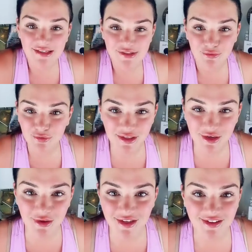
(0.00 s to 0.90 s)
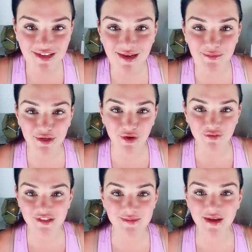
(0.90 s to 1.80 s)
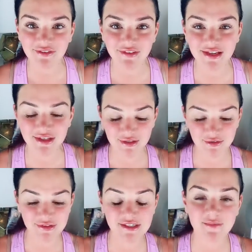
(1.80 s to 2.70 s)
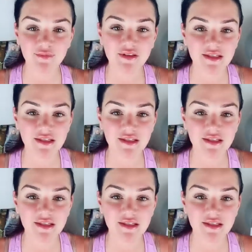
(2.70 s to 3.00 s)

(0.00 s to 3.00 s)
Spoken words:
So really quickly, I'm going to go over some FAQs.